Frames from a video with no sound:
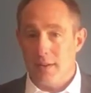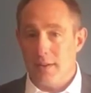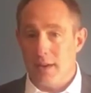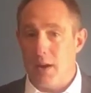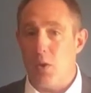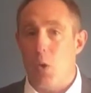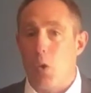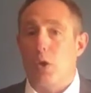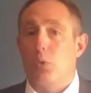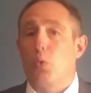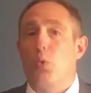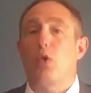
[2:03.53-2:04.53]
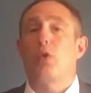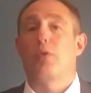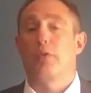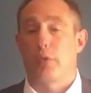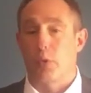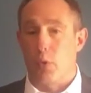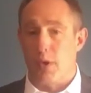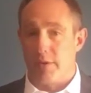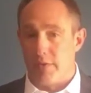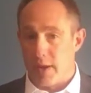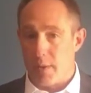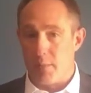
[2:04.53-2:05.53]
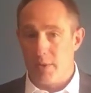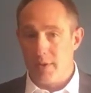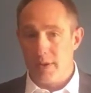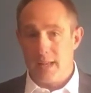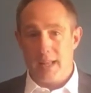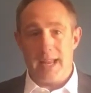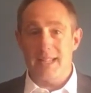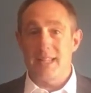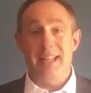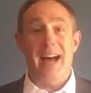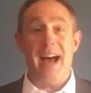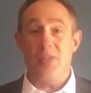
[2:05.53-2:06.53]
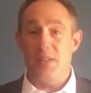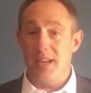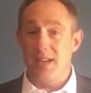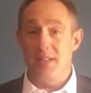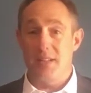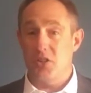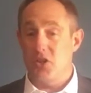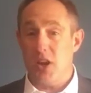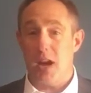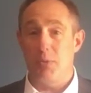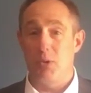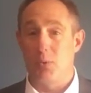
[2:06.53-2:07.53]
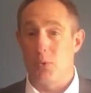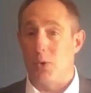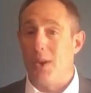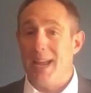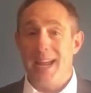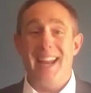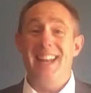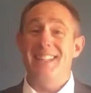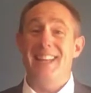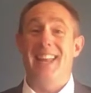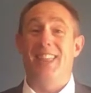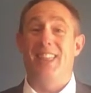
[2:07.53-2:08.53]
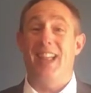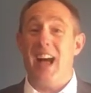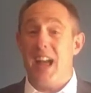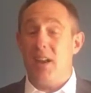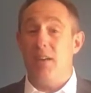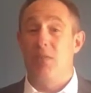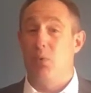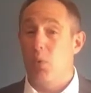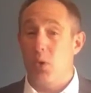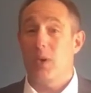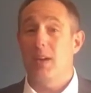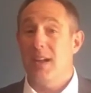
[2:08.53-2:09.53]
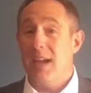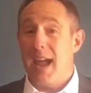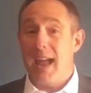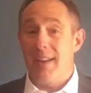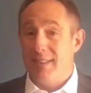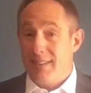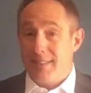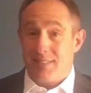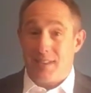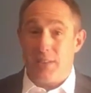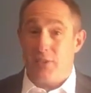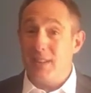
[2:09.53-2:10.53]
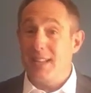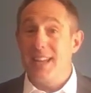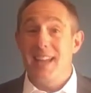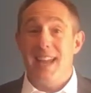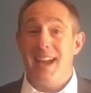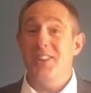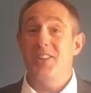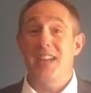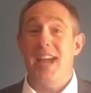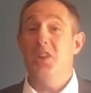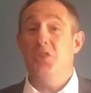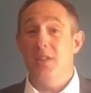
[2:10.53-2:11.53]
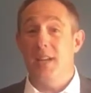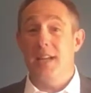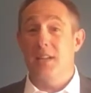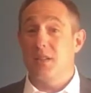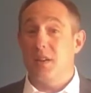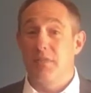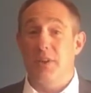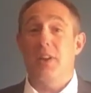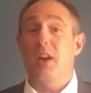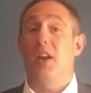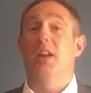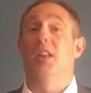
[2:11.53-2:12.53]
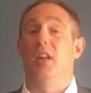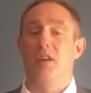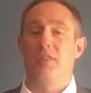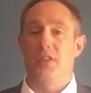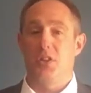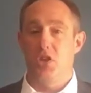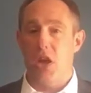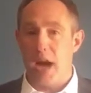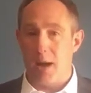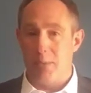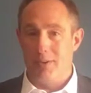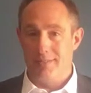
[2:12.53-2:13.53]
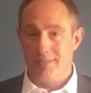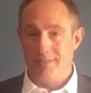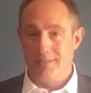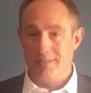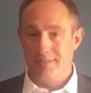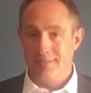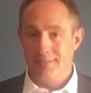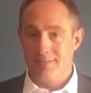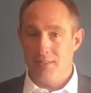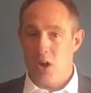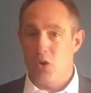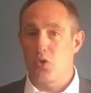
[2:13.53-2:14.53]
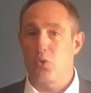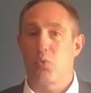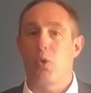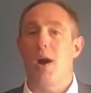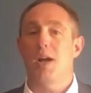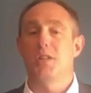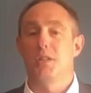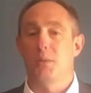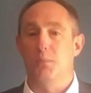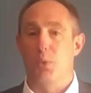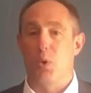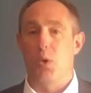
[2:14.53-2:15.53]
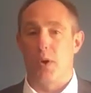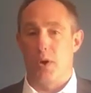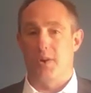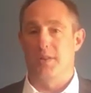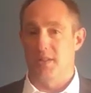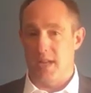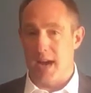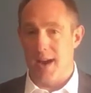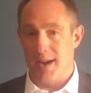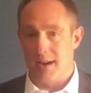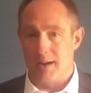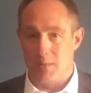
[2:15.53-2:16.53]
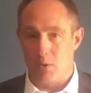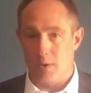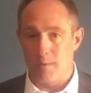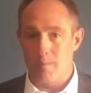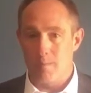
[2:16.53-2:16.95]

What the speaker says: right? Or work for one of them. It's not the easiest job in the world. It is a lot of work, and quite frankly, education is a very unloved job across the board in our society anymore.